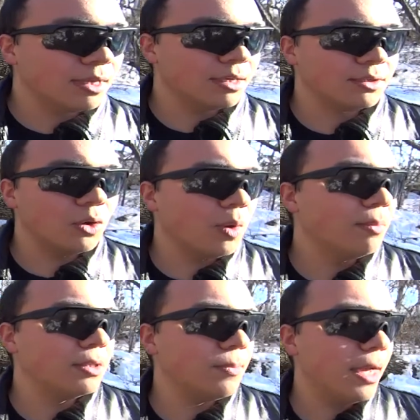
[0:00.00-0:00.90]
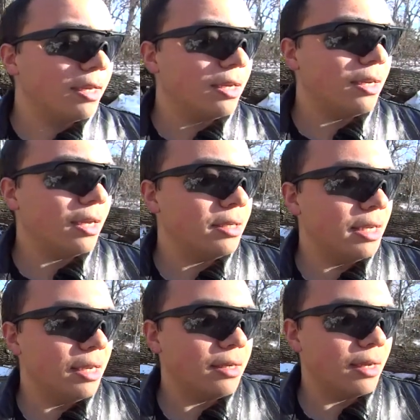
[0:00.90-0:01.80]
the assault weapons ban in
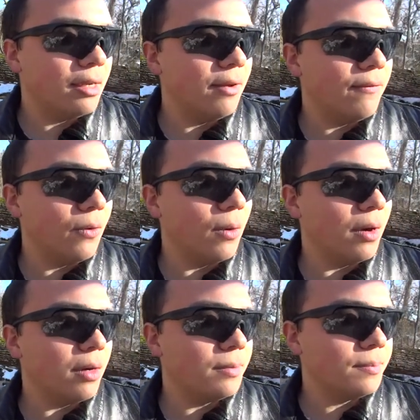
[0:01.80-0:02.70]
1994.